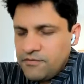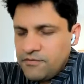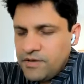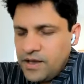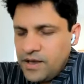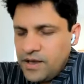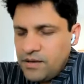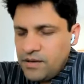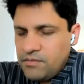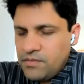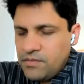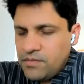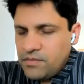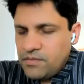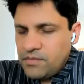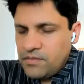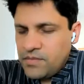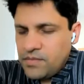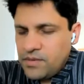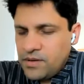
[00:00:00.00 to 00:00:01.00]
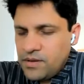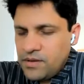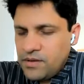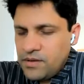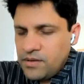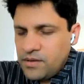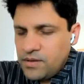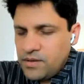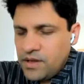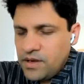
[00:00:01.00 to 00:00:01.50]
Fame
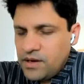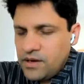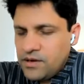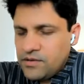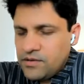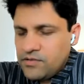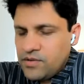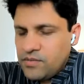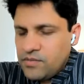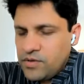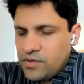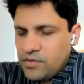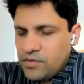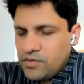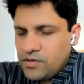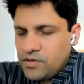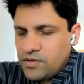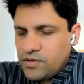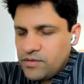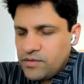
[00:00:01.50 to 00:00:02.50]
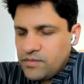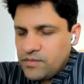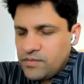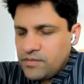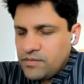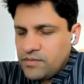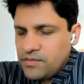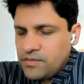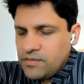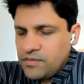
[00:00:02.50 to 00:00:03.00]
and disrepute.
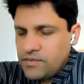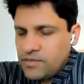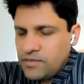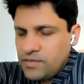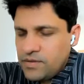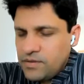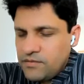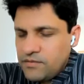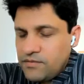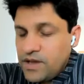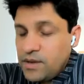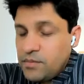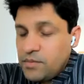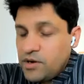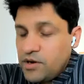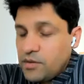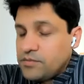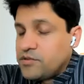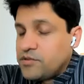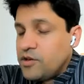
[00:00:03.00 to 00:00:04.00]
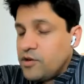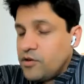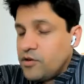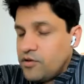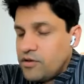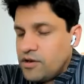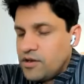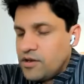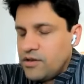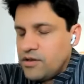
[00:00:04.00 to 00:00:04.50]
Fame and
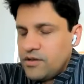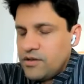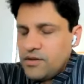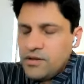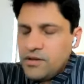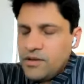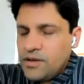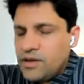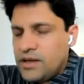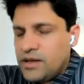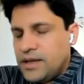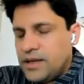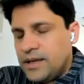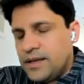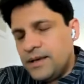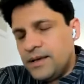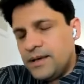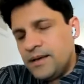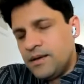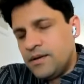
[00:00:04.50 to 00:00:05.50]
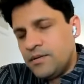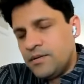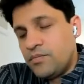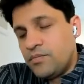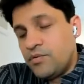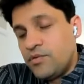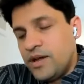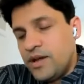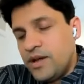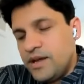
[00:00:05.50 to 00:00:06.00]
obscurity.
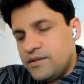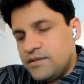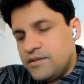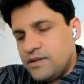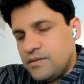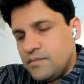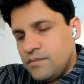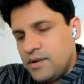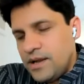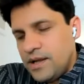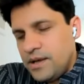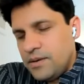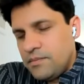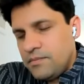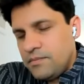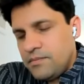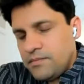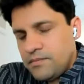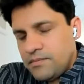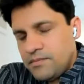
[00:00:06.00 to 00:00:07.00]
Praise and blame.